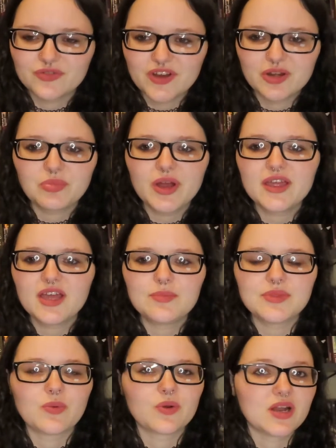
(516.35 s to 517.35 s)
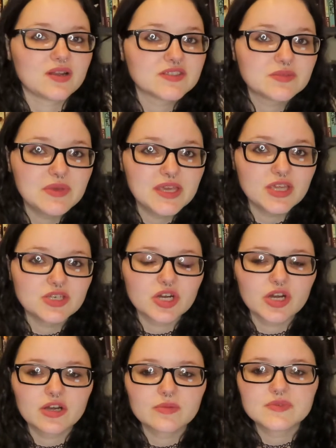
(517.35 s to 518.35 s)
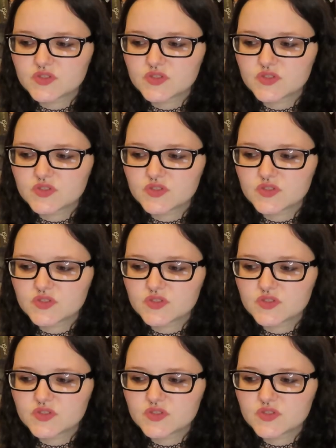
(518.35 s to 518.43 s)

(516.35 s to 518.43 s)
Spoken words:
friend breakup, they were not on speaking terms.